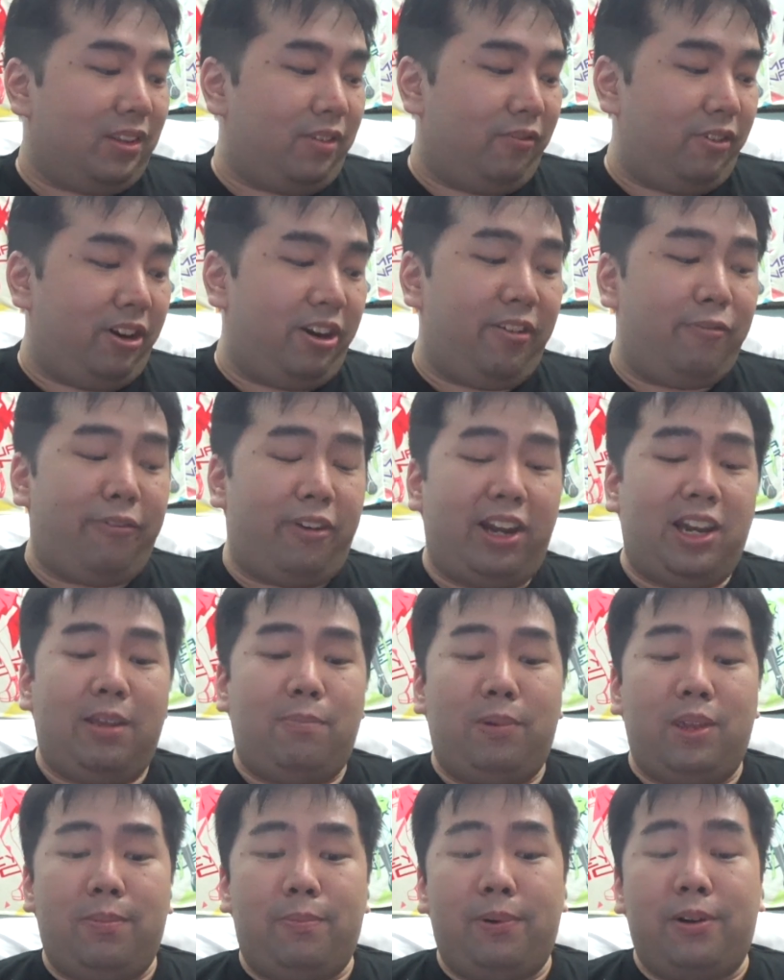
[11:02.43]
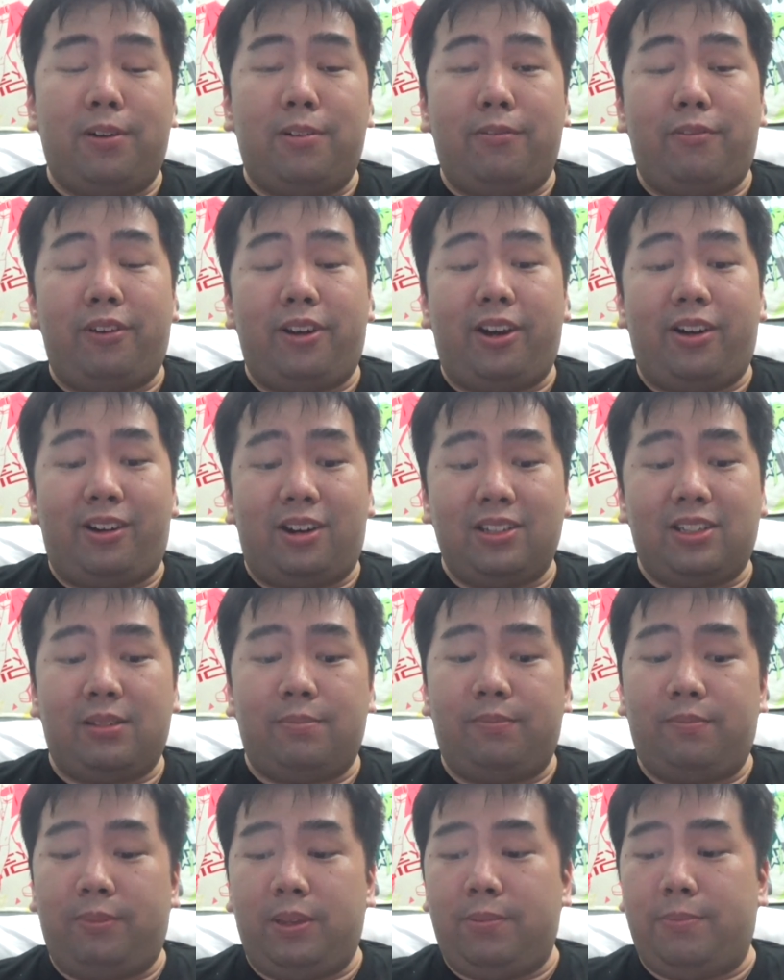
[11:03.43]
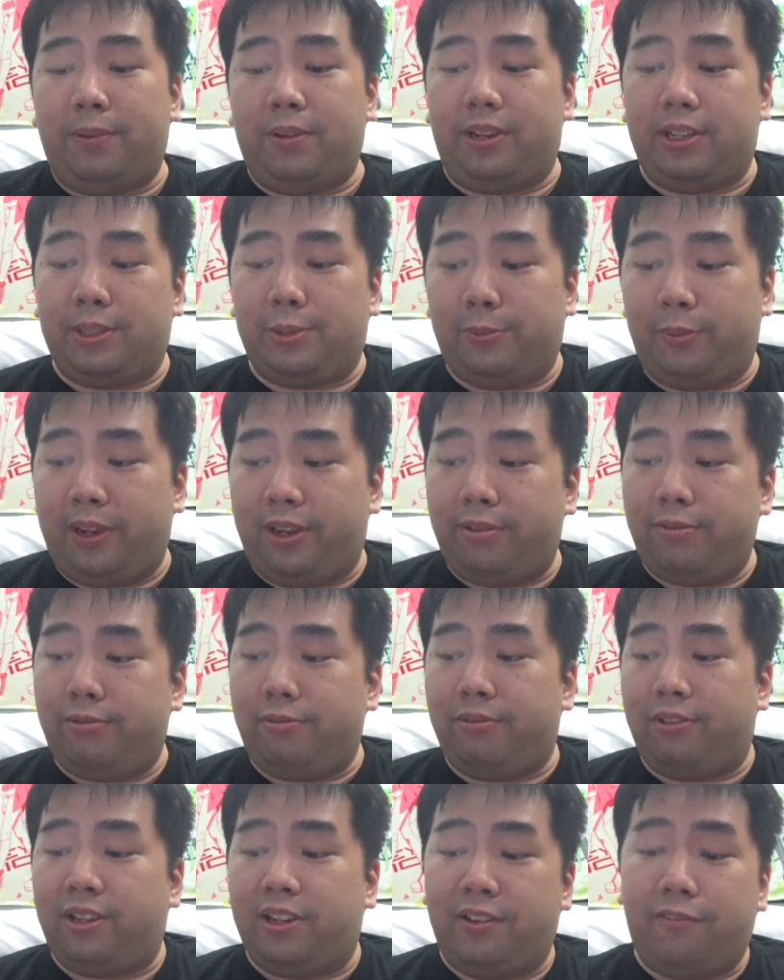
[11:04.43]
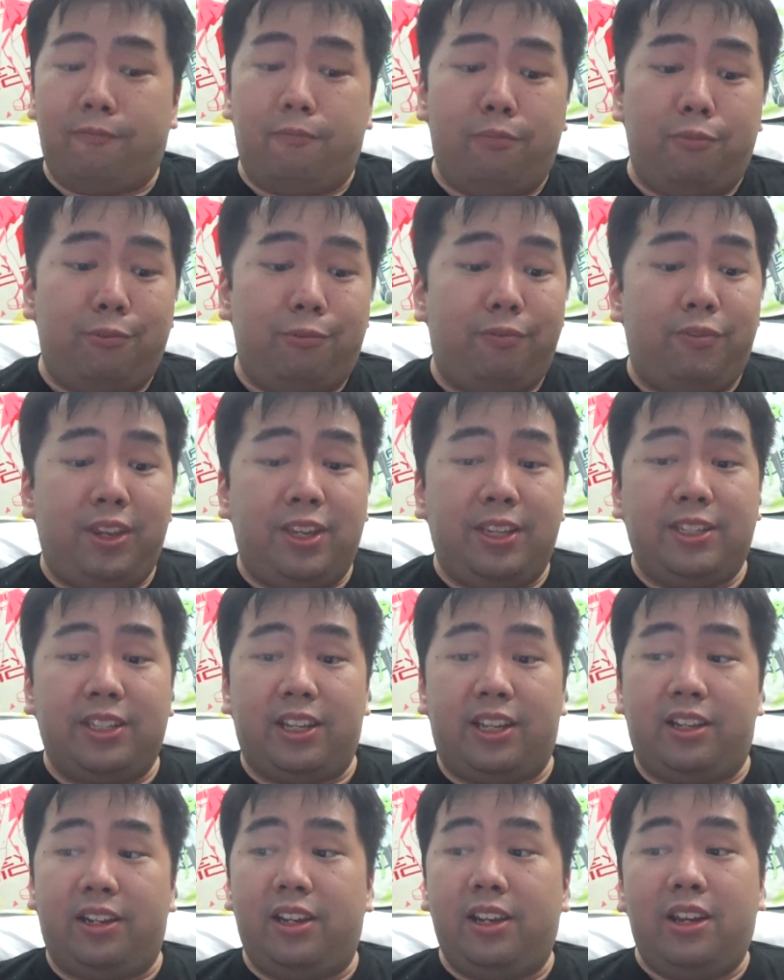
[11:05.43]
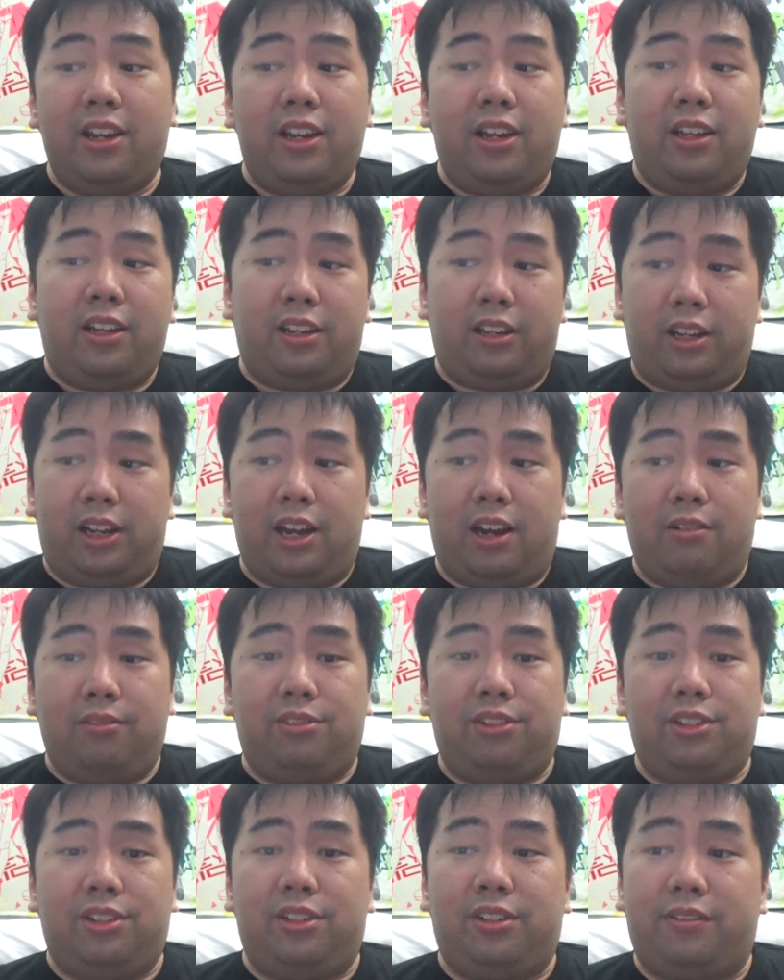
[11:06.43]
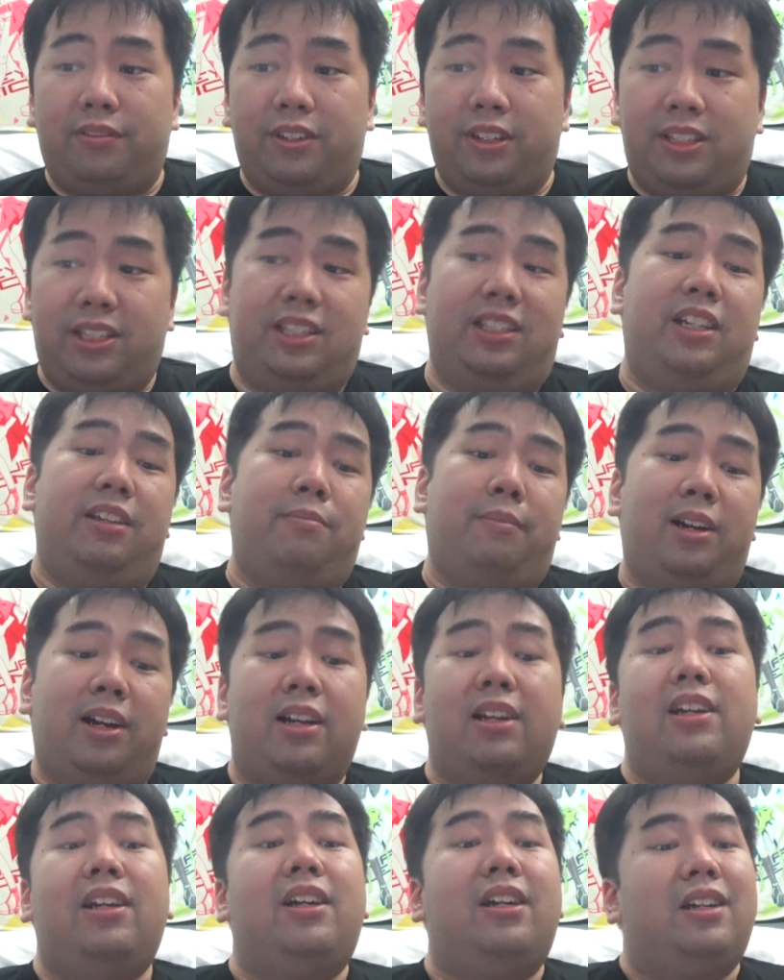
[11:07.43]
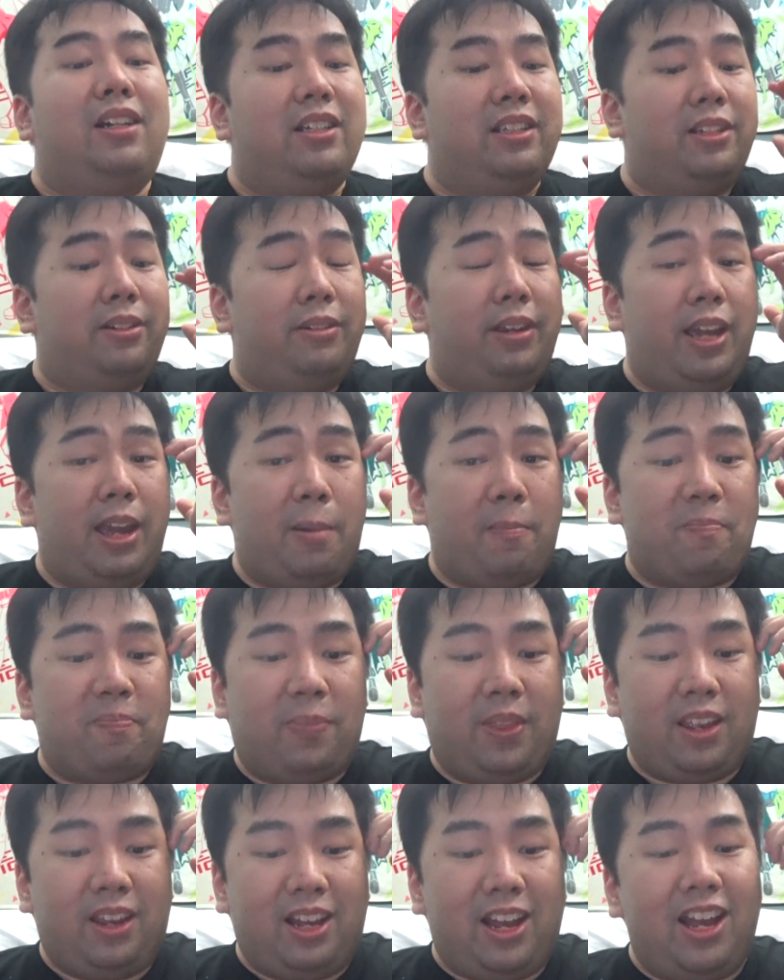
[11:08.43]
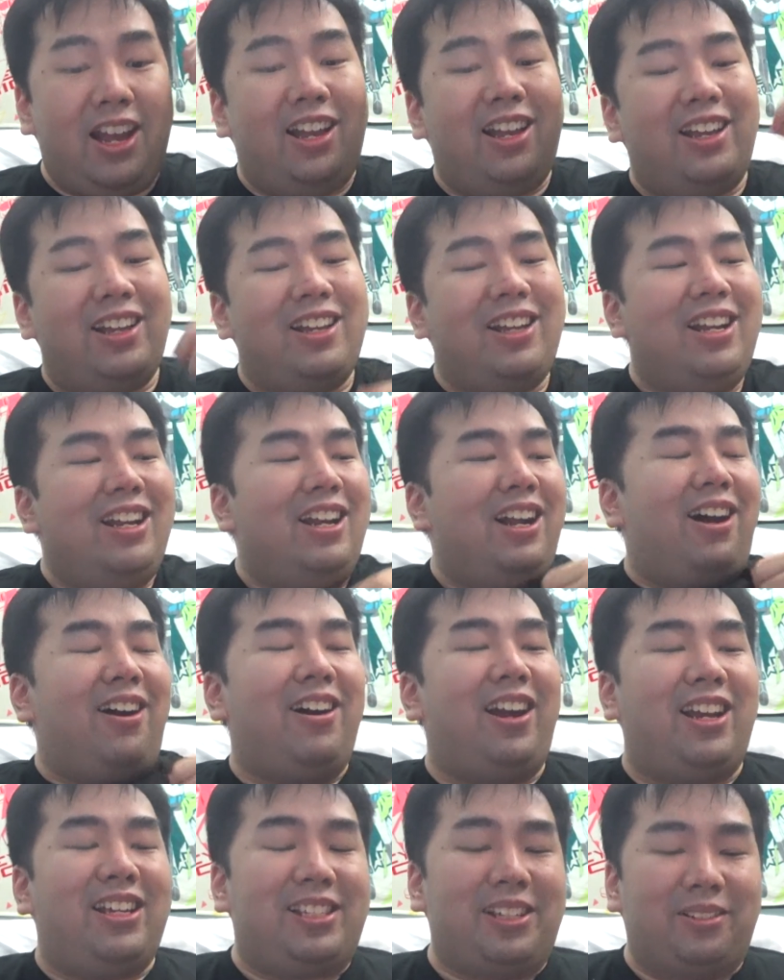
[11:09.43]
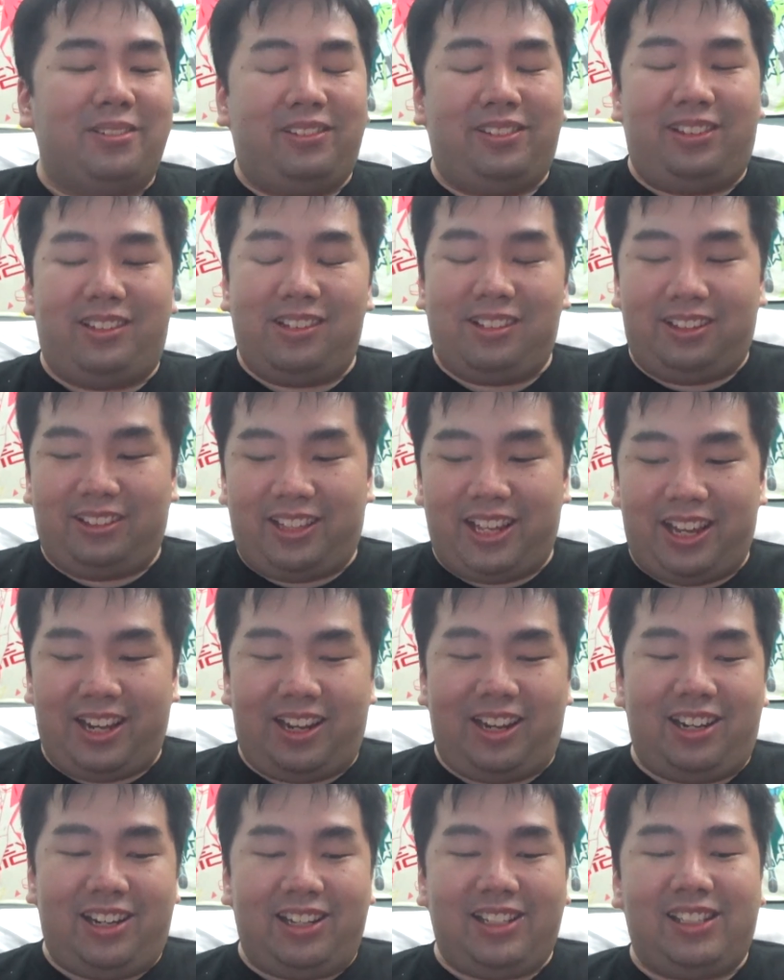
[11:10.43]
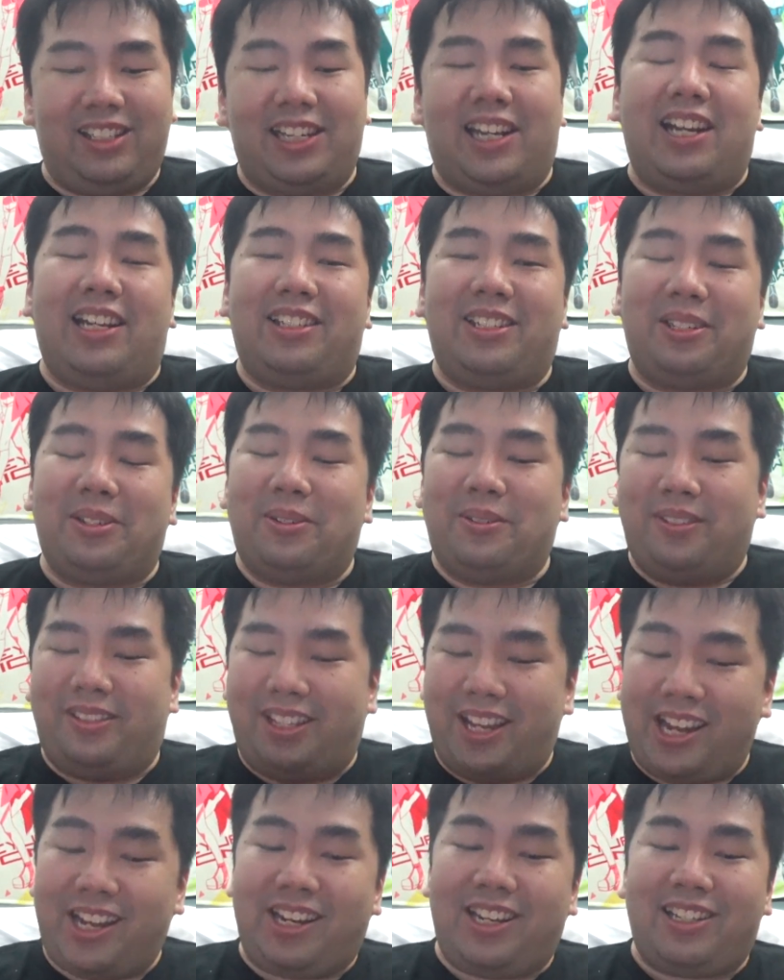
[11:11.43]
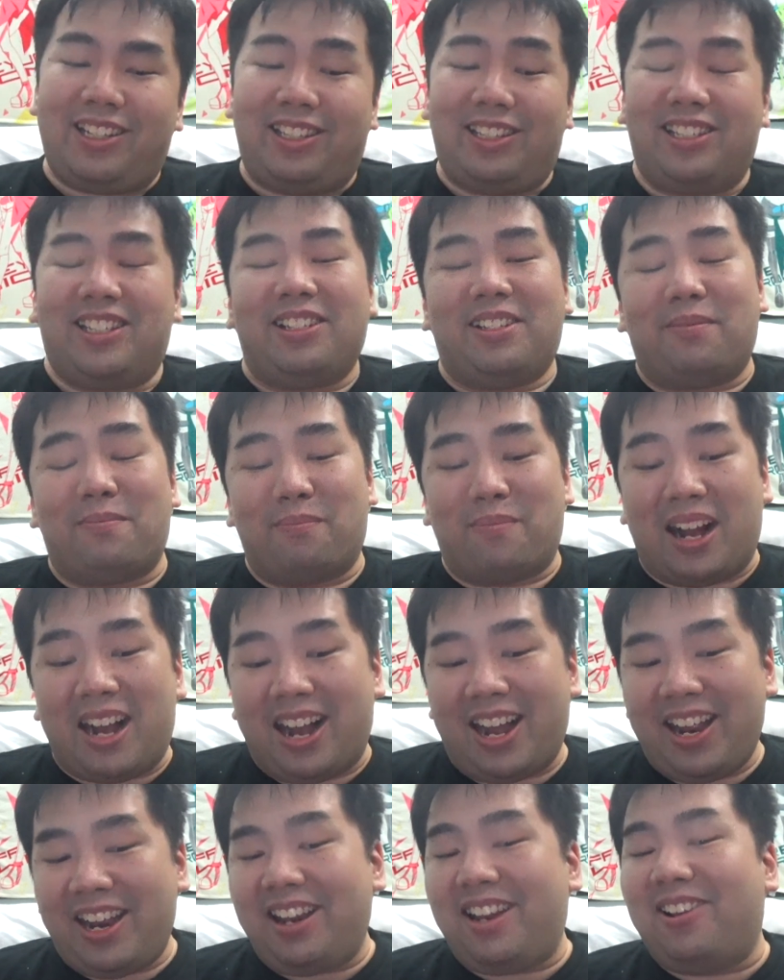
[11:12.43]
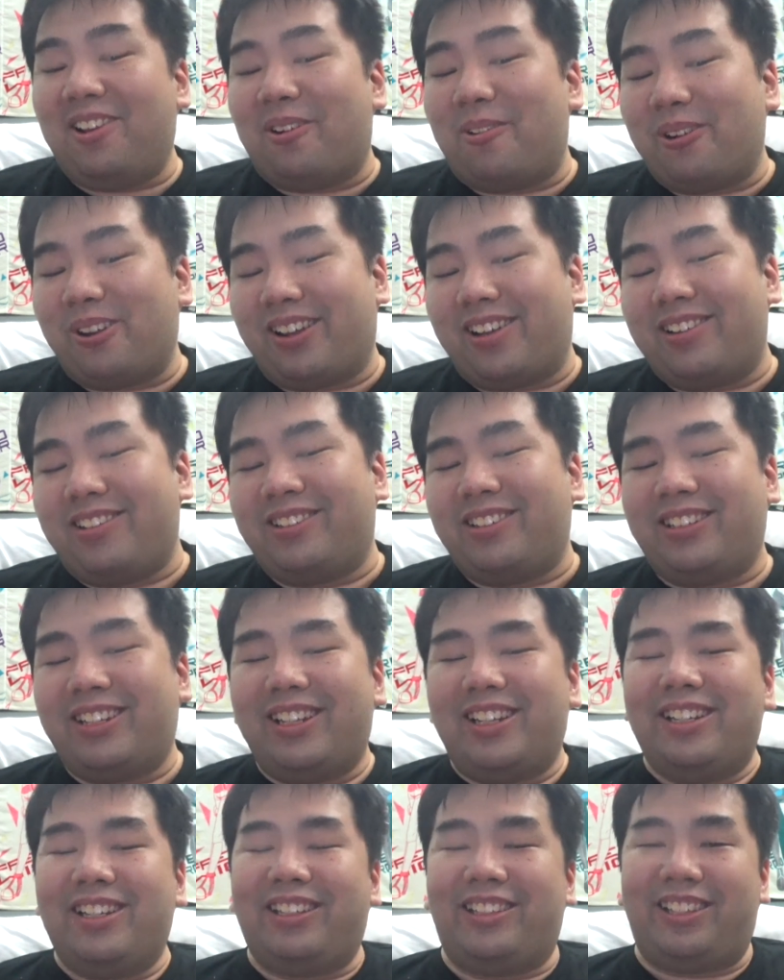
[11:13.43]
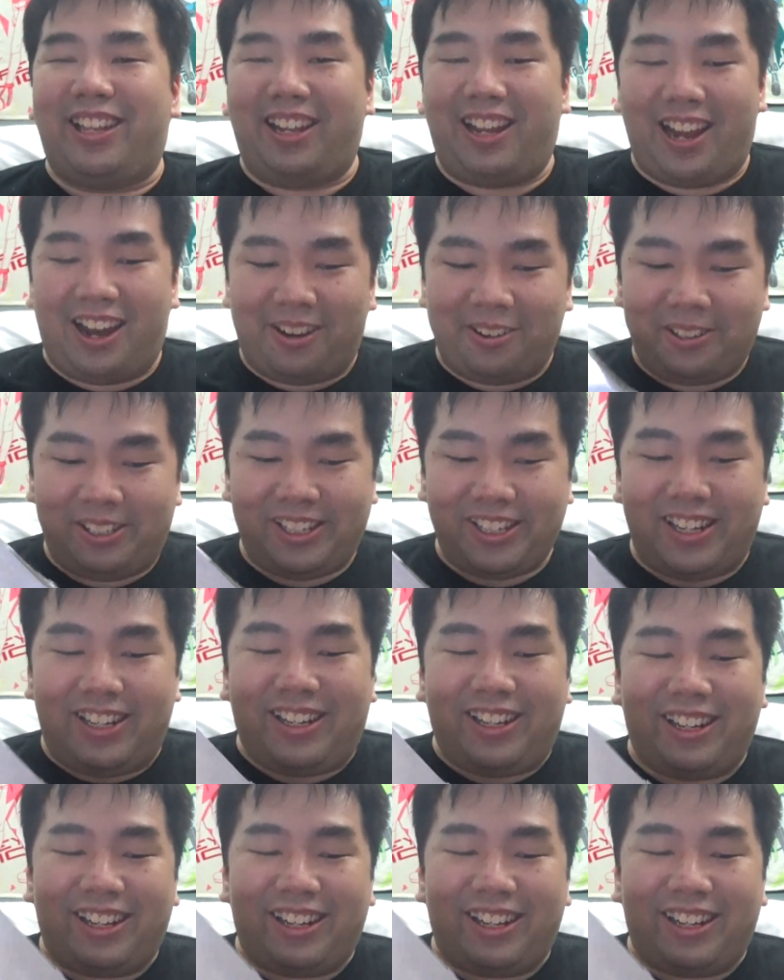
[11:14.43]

very friendly people, very awesome people as well, who love movies and the culture of the cinema. So yeah, okay, so that aside, so that is my local, the culture